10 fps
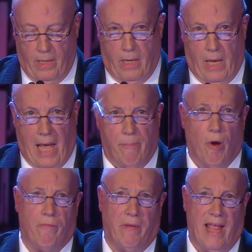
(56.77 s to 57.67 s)
I
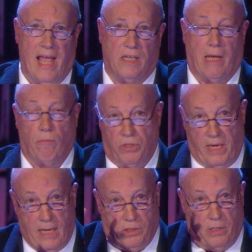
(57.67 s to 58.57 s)
was
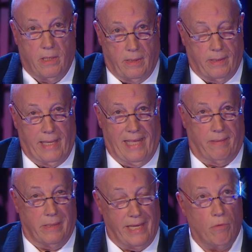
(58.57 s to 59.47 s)
asked
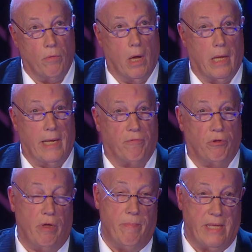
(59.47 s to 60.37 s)
later on after
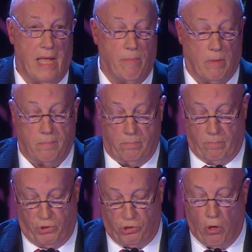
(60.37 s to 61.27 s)
he became a
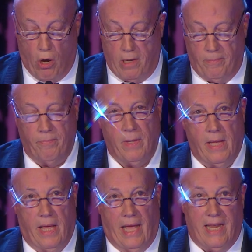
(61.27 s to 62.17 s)
star,
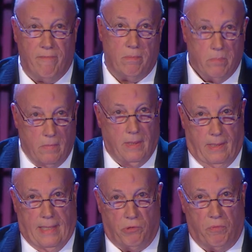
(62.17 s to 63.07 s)
and even
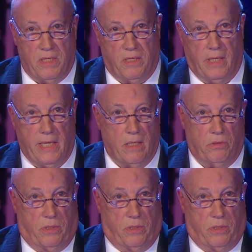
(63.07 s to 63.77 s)
as recently as